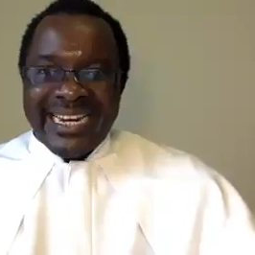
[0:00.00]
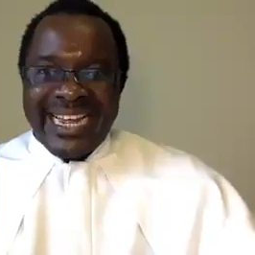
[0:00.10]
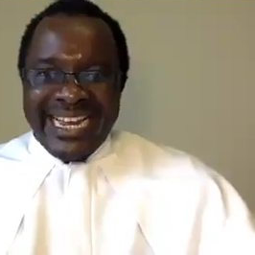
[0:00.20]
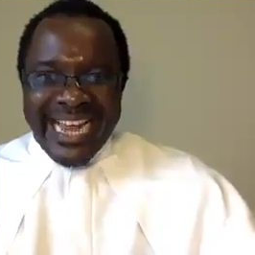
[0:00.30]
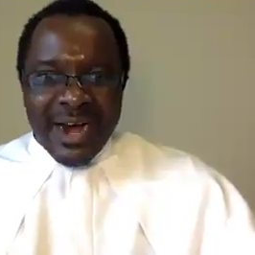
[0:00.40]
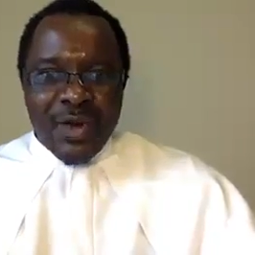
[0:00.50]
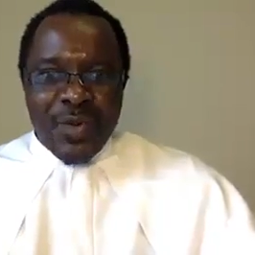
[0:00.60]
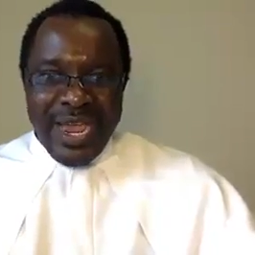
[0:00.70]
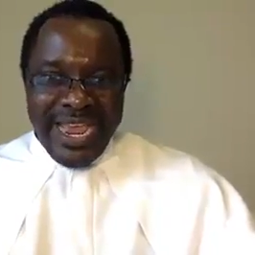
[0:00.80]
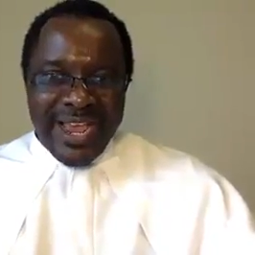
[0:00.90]
is an
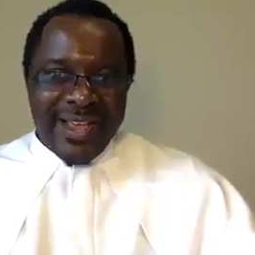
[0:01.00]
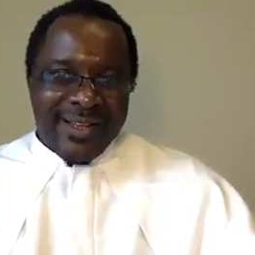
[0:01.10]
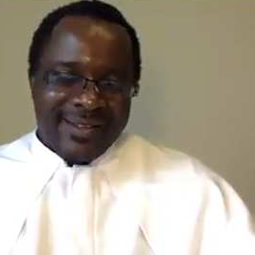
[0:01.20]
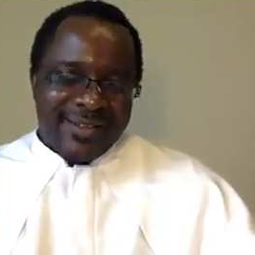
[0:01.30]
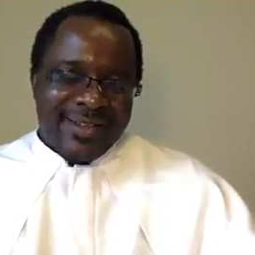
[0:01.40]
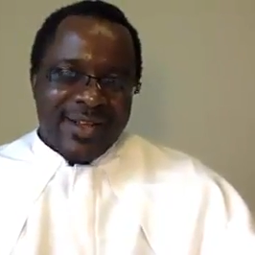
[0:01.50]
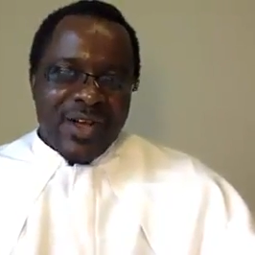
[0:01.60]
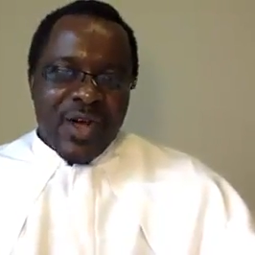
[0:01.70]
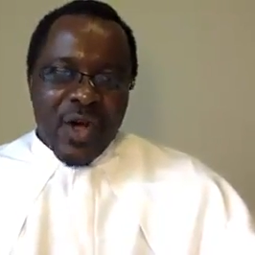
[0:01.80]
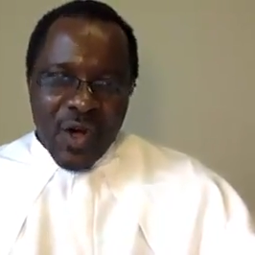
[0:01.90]
indirect way
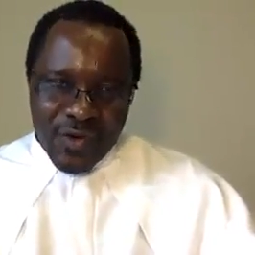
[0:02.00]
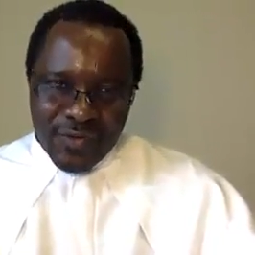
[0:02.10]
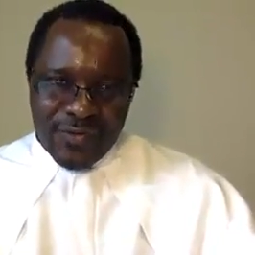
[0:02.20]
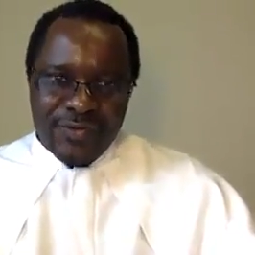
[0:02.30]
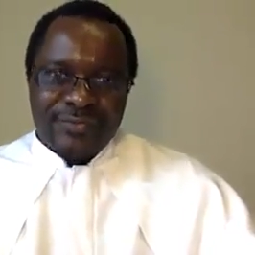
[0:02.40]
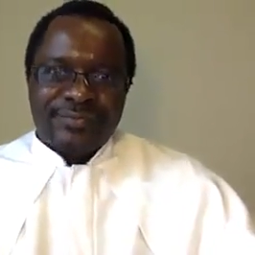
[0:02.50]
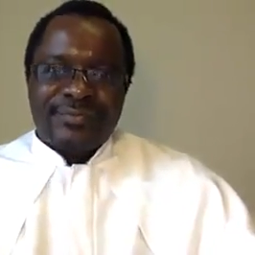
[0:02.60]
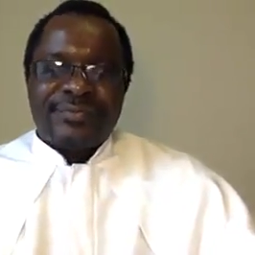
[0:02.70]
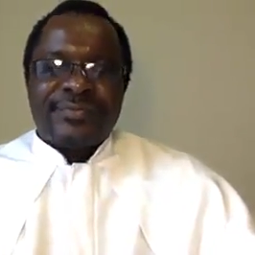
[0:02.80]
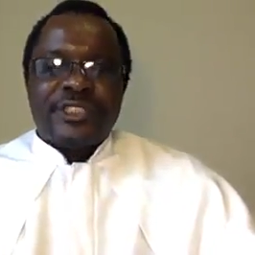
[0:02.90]
of
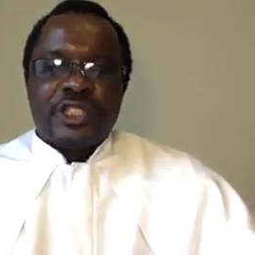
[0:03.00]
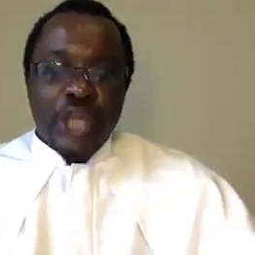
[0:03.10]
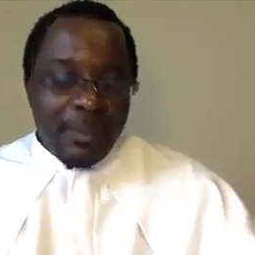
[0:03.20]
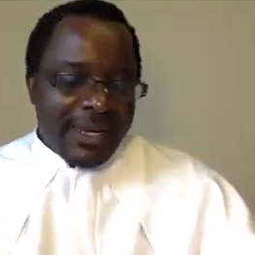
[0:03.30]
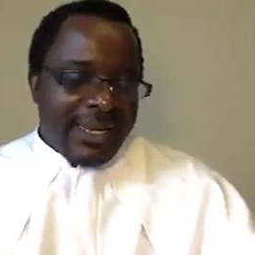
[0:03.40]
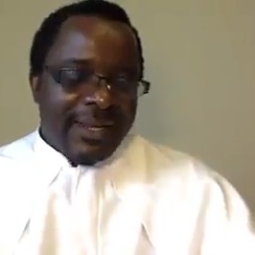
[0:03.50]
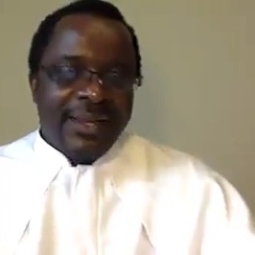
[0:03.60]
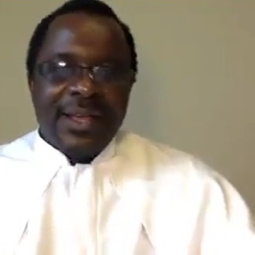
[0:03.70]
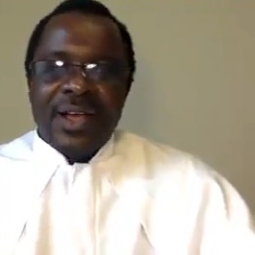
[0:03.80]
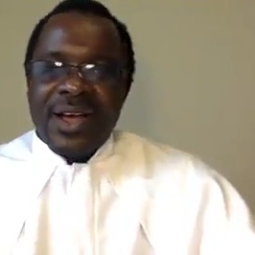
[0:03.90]

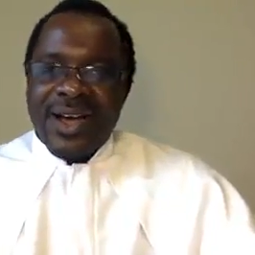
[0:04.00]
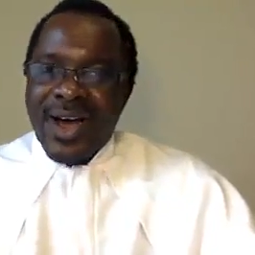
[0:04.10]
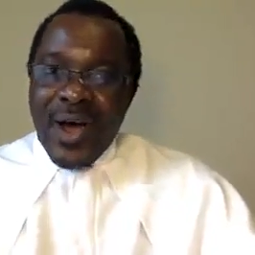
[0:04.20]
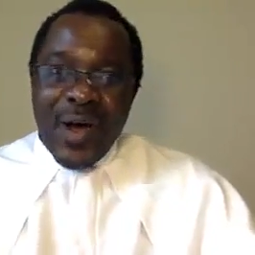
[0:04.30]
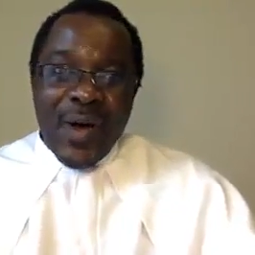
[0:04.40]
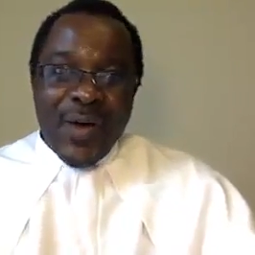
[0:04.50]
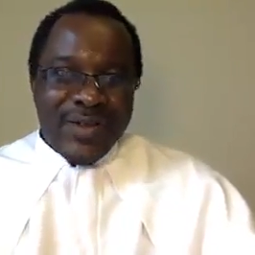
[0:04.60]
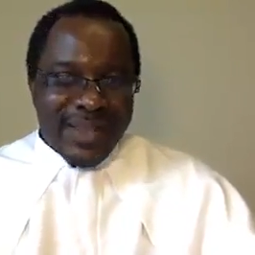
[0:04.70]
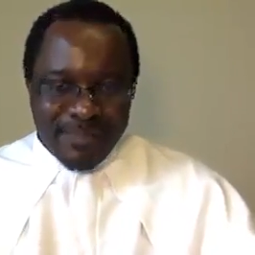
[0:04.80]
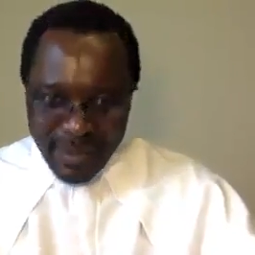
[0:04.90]
summoning
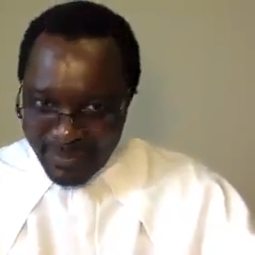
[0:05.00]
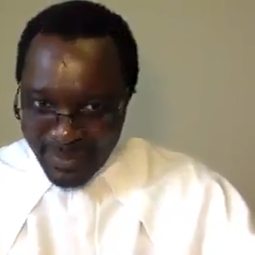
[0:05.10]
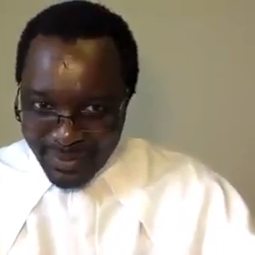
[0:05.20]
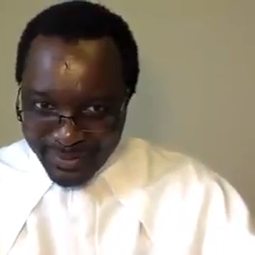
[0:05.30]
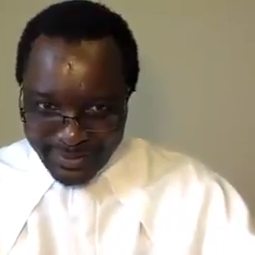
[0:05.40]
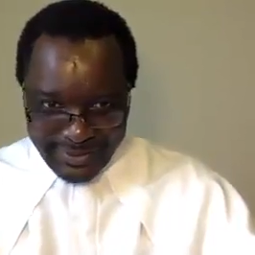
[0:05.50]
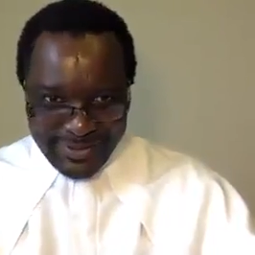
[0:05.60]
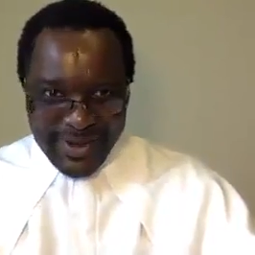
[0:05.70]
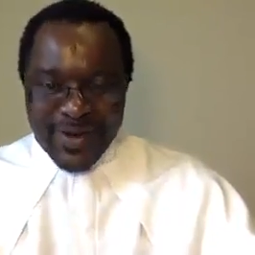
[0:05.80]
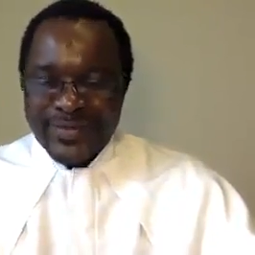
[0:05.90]
all the
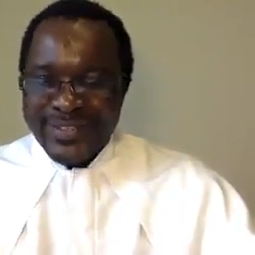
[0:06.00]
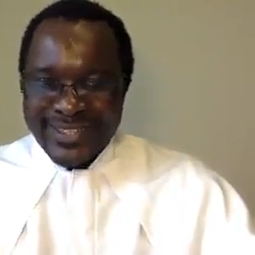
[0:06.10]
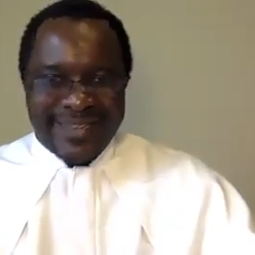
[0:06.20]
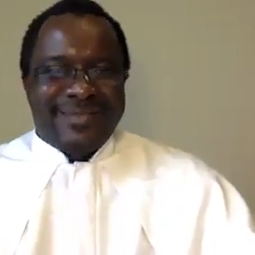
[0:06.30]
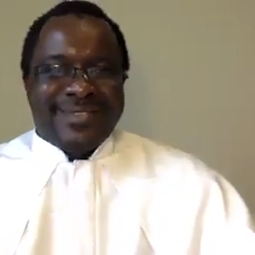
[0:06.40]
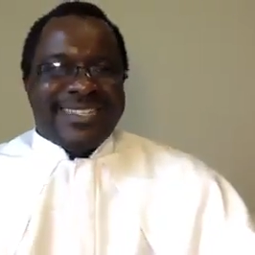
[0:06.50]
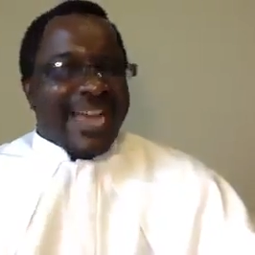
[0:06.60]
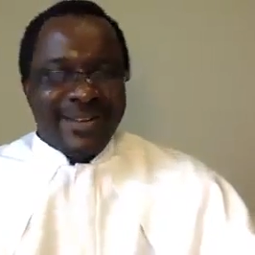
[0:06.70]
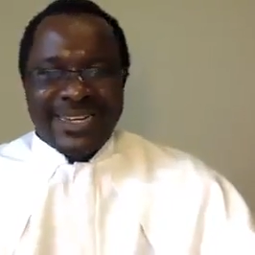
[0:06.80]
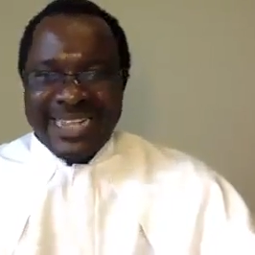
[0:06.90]
peoples of
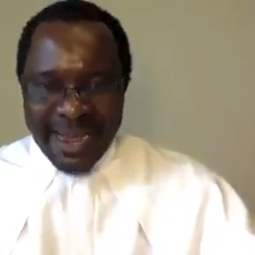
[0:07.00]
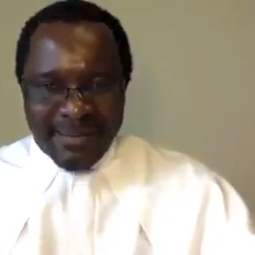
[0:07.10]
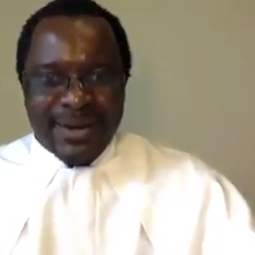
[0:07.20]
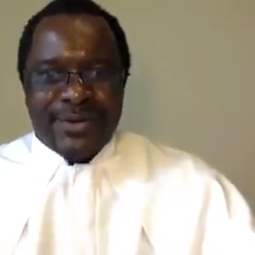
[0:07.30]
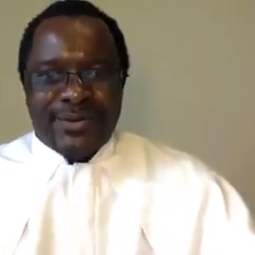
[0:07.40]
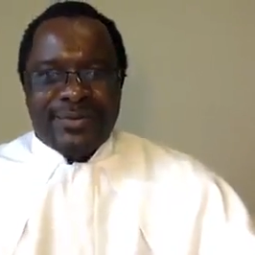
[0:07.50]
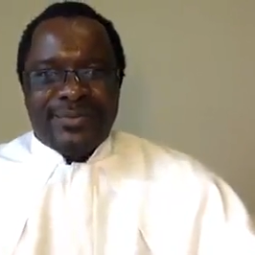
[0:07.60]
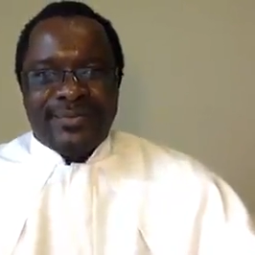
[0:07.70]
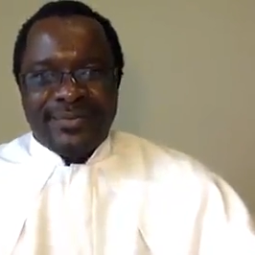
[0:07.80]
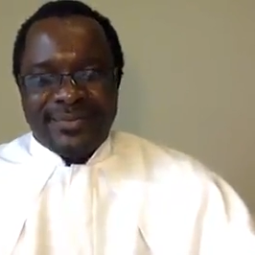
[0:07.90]
Southern Cameroon.
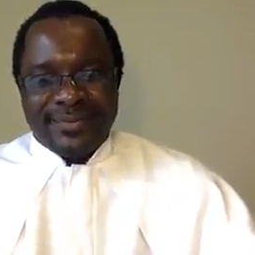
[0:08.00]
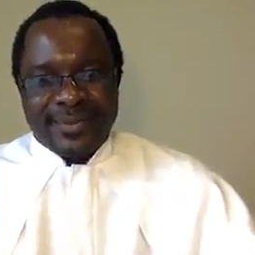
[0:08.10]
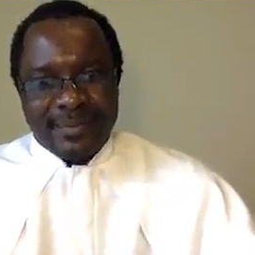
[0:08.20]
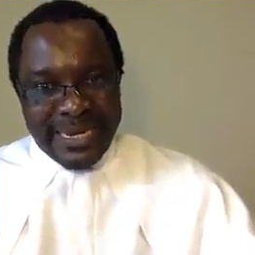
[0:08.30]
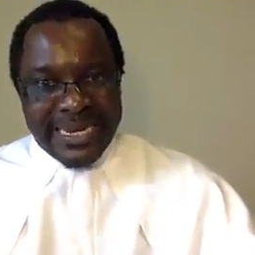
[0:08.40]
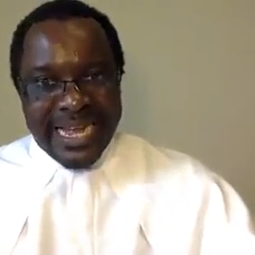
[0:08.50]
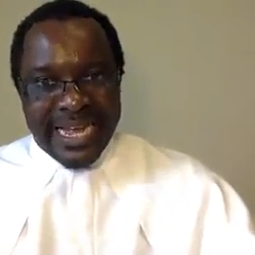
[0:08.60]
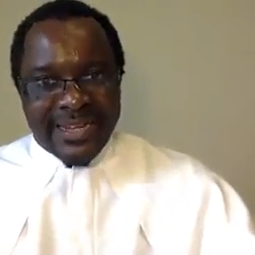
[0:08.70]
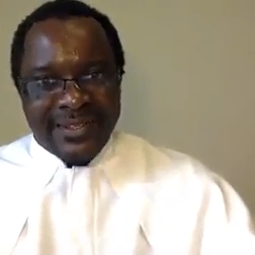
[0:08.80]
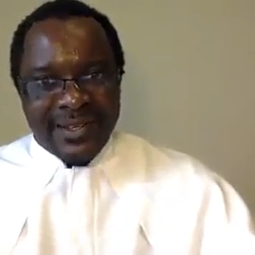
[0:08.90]

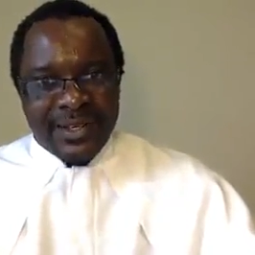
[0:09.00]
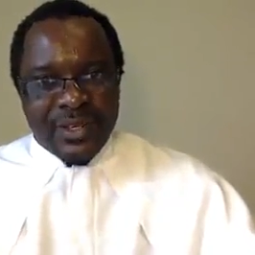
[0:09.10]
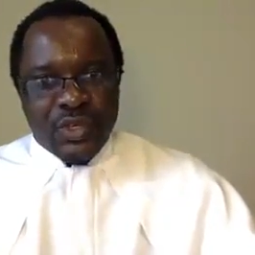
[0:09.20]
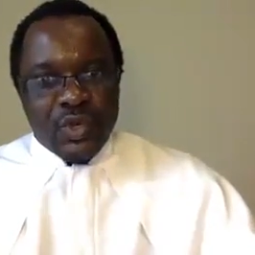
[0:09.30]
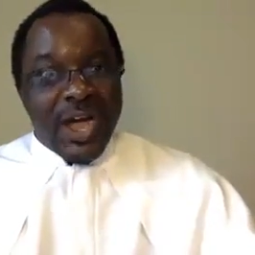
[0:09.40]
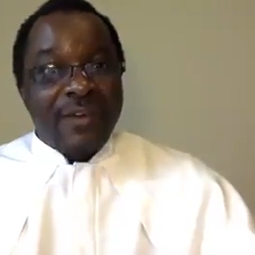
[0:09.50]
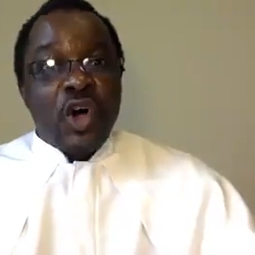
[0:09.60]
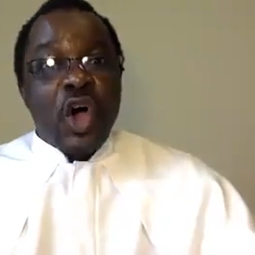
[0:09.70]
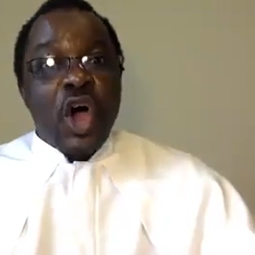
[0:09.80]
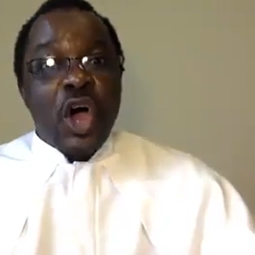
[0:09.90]
Meaning that you
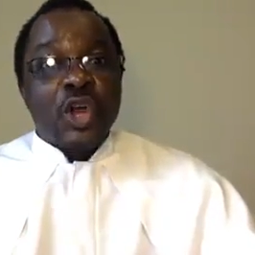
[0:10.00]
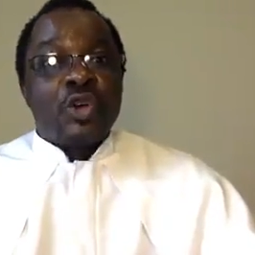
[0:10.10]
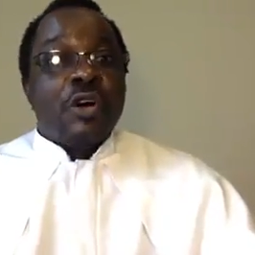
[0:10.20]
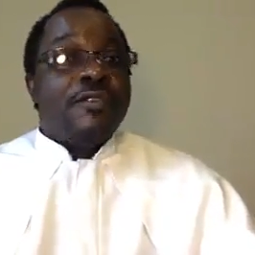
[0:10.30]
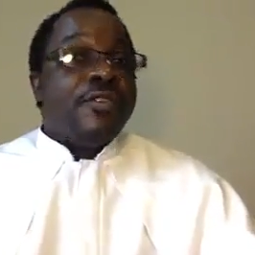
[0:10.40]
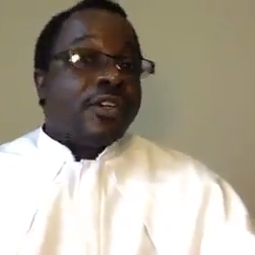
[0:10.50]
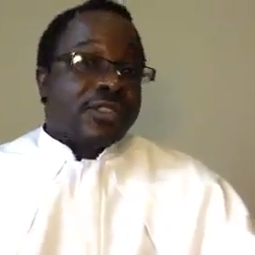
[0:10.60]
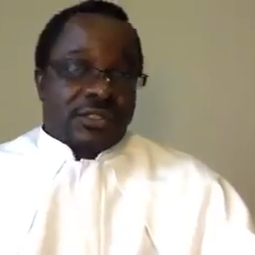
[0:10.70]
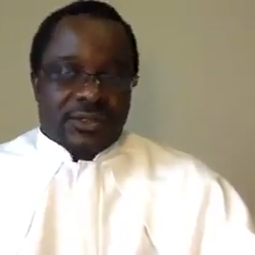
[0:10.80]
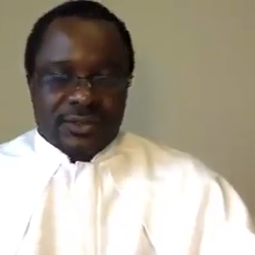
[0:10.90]
have all
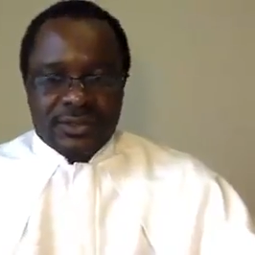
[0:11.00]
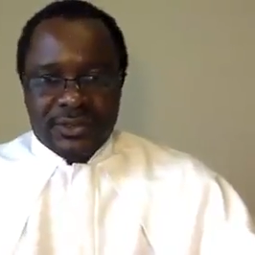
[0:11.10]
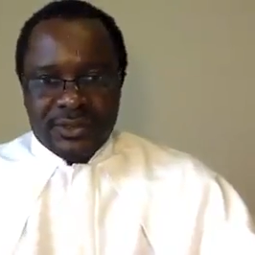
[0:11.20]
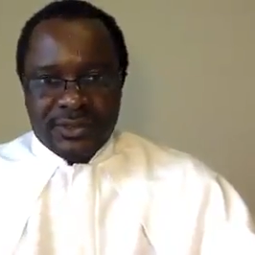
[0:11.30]
convoked,